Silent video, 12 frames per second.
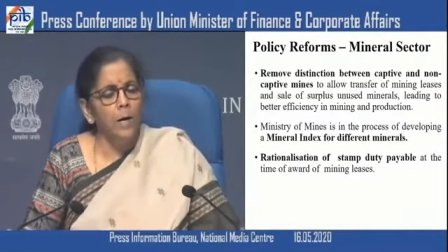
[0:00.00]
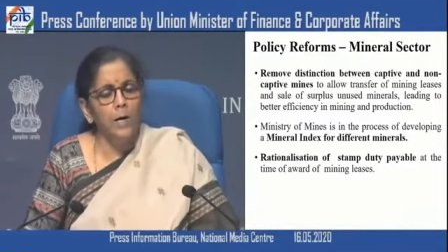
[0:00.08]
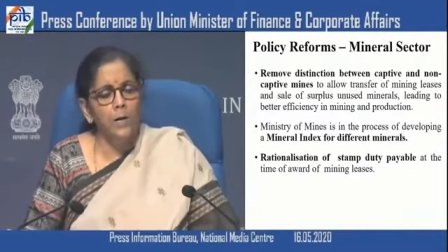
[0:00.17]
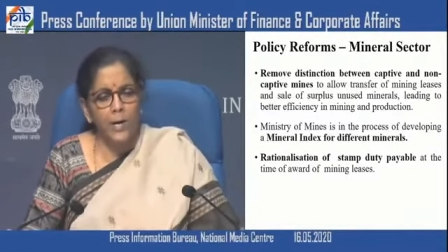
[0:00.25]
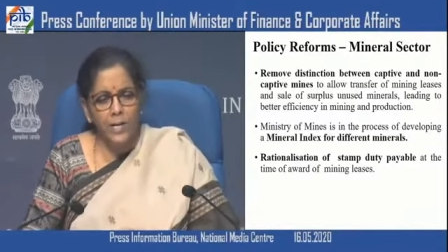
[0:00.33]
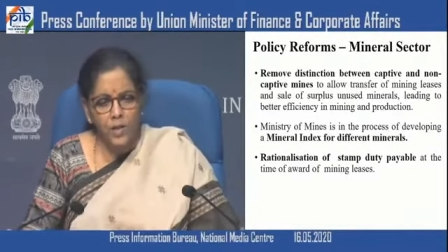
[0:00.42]
a
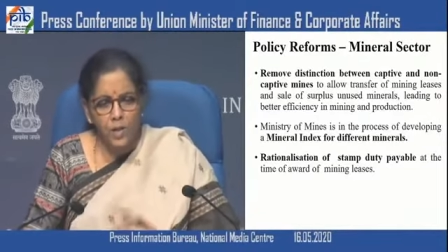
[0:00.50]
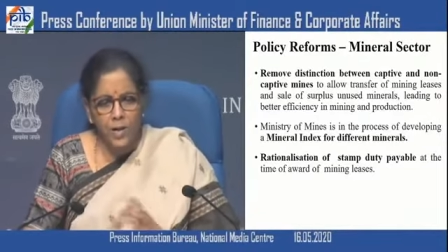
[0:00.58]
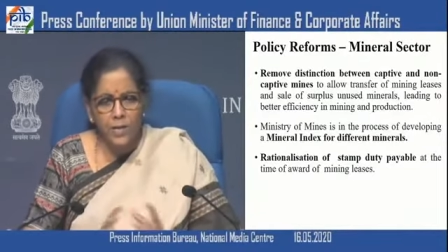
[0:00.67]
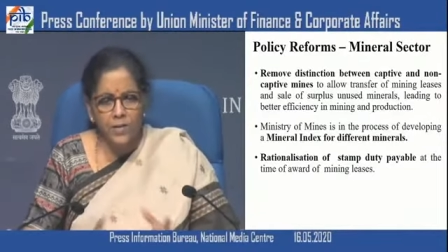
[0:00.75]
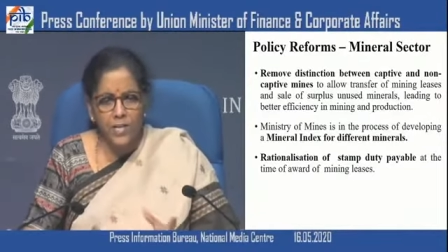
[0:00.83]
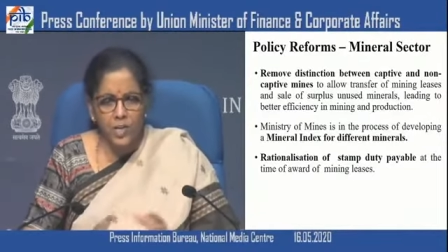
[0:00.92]

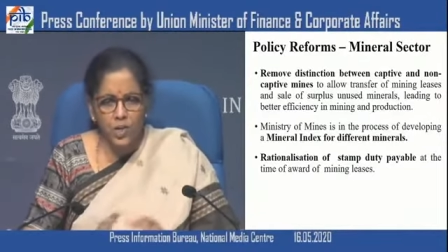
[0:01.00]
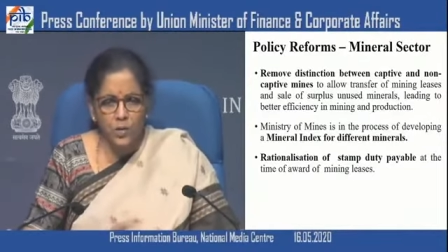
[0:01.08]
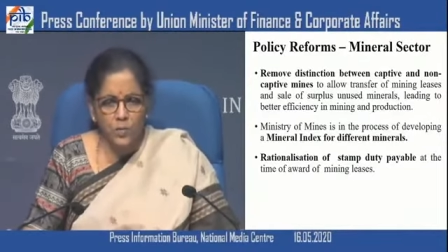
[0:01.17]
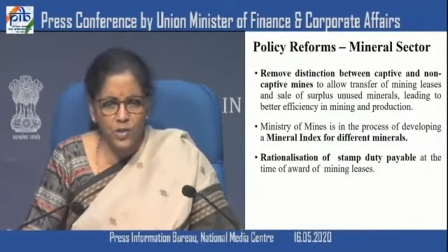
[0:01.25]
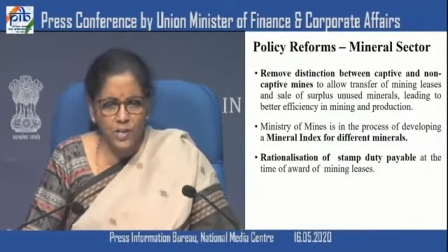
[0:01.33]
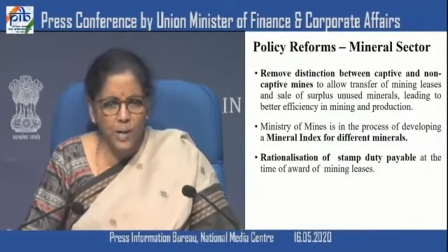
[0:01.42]

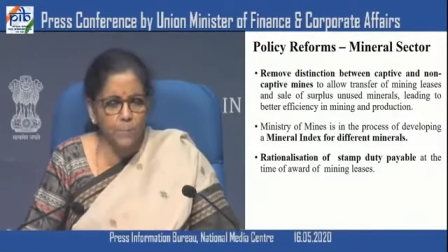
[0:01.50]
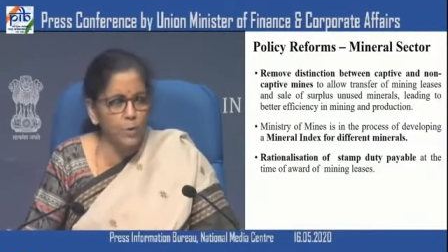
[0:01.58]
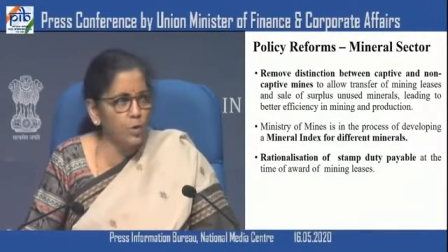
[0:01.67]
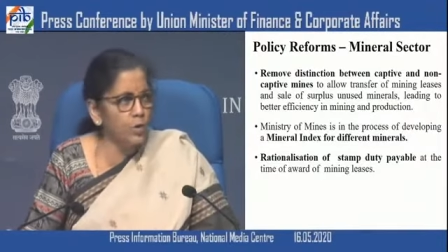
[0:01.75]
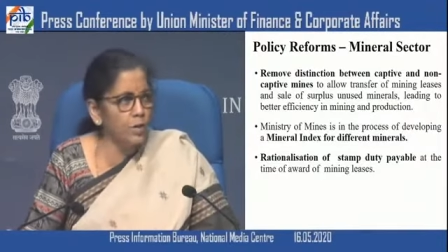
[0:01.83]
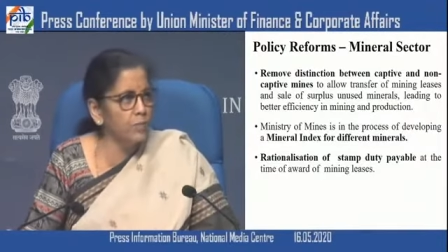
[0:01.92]
rationalization of stamp
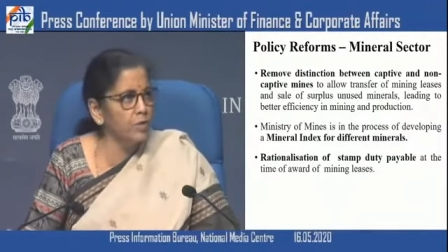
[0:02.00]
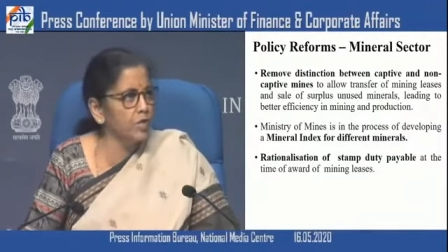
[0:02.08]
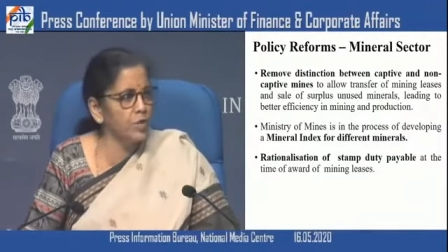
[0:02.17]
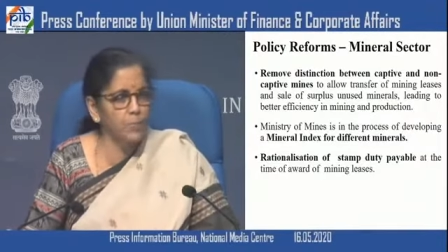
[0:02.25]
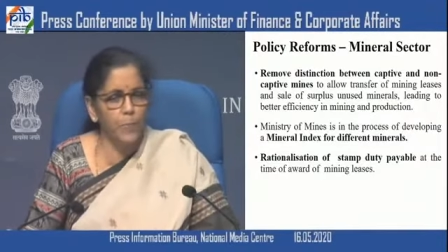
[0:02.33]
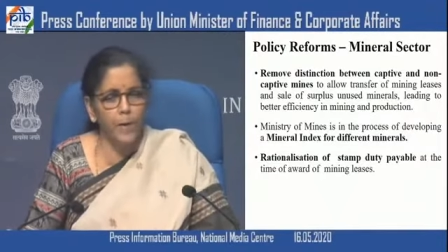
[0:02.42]
duty, which
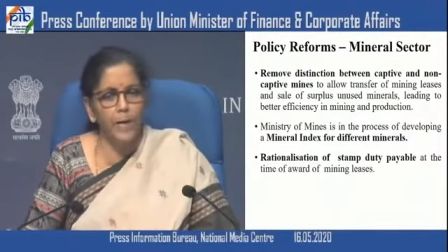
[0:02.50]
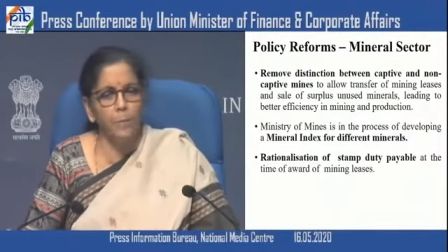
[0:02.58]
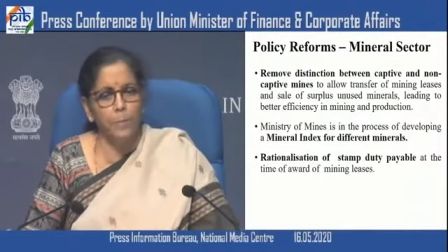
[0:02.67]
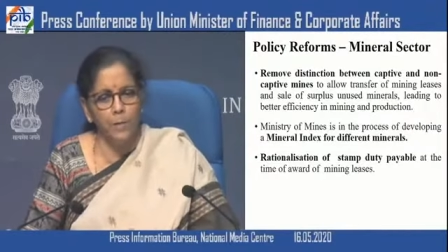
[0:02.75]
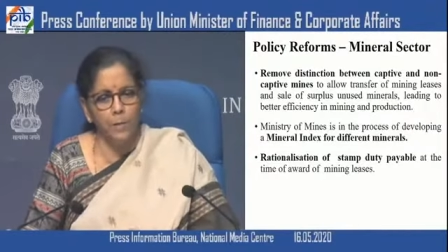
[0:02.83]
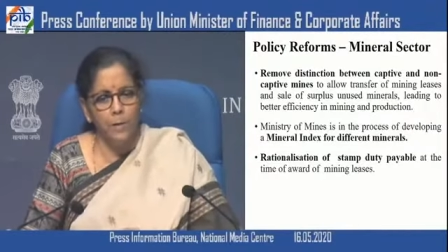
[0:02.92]
is
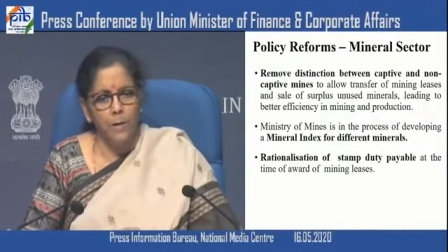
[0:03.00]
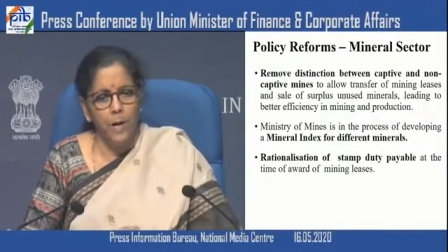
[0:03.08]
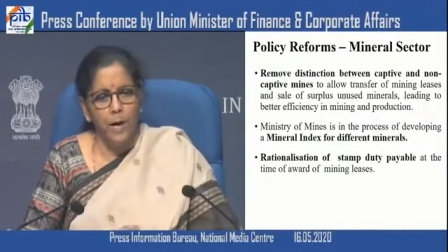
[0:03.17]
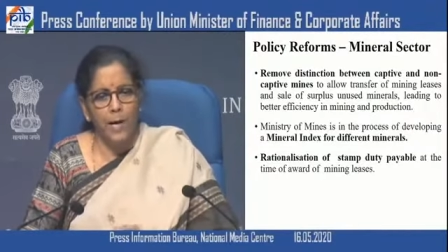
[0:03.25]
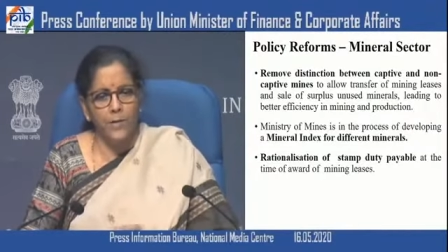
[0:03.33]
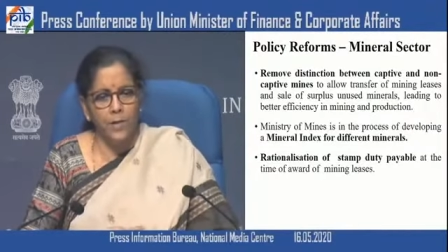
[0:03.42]
payable
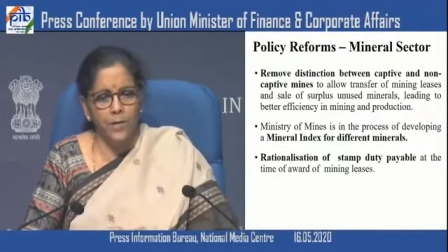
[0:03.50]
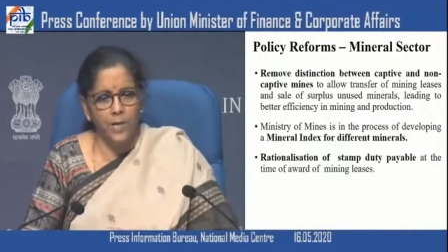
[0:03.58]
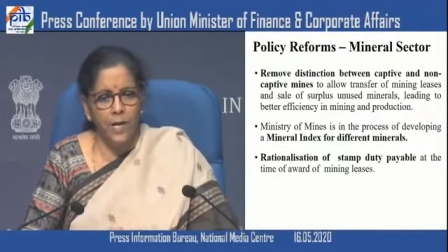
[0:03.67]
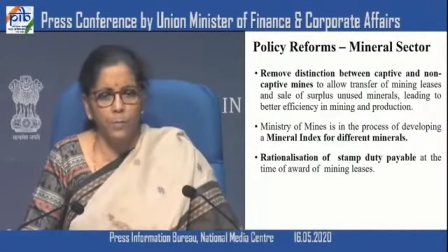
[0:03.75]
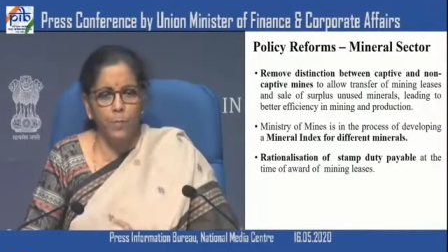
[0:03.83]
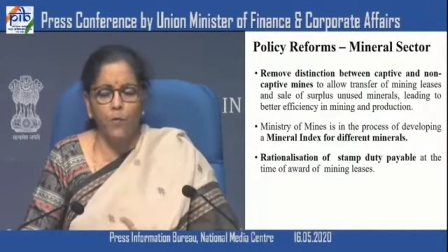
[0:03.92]
at the
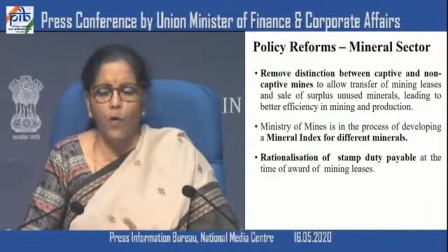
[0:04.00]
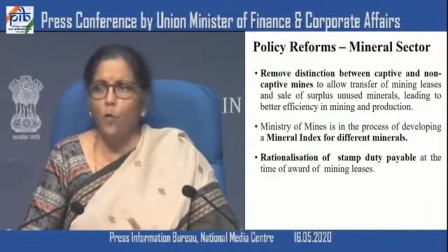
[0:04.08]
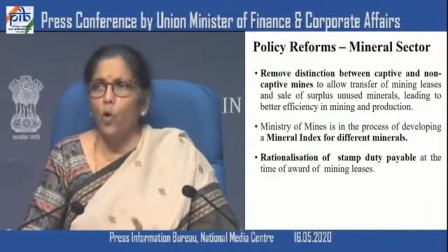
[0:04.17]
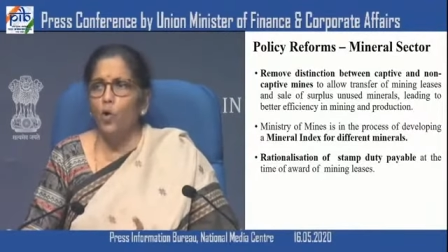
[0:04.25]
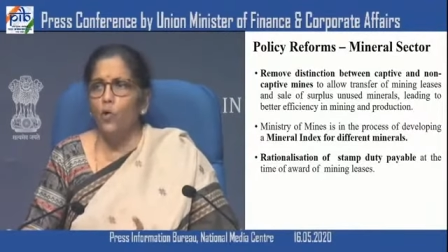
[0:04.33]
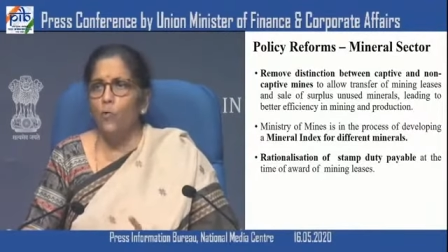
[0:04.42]
time of
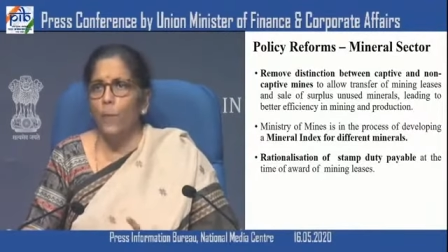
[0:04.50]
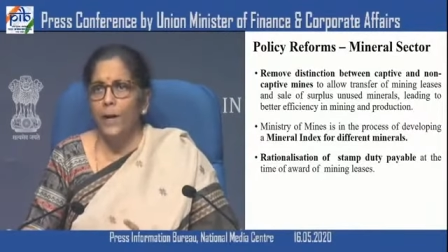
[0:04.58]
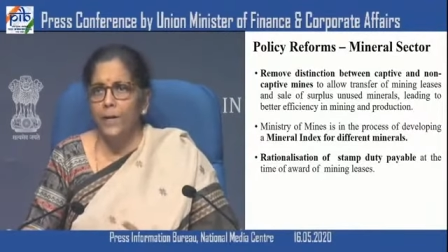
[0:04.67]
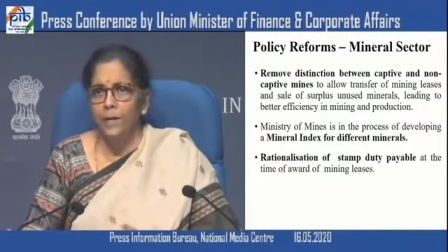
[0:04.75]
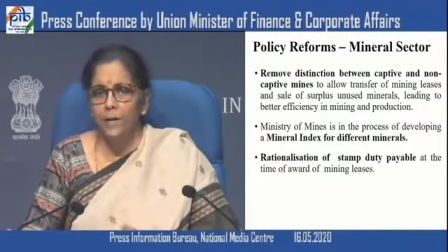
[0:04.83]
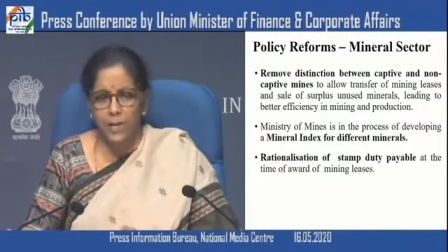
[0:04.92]
award of
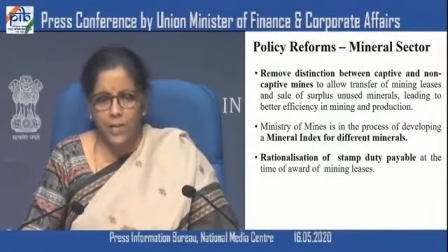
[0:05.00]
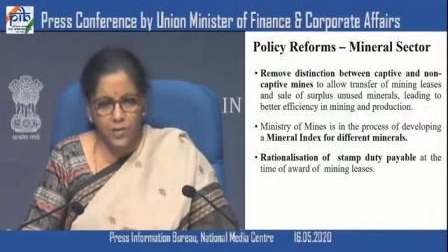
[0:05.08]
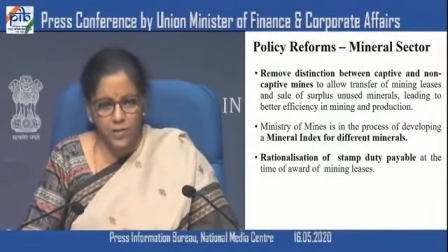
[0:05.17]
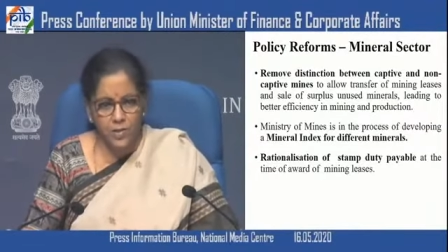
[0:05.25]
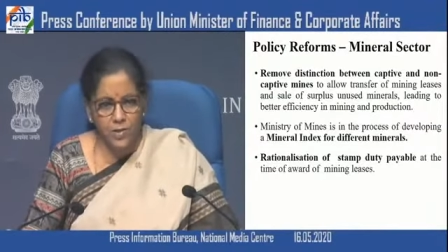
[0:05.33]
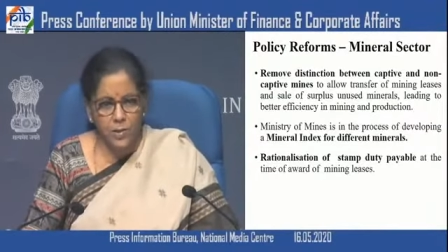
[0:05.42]
mining
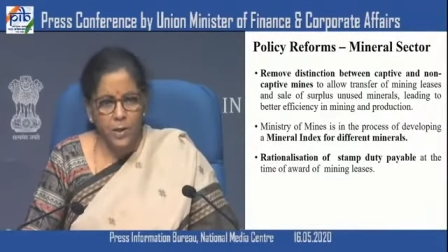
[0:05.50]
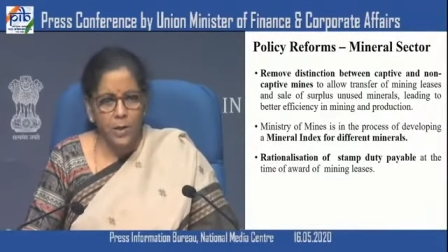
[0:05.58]
leases,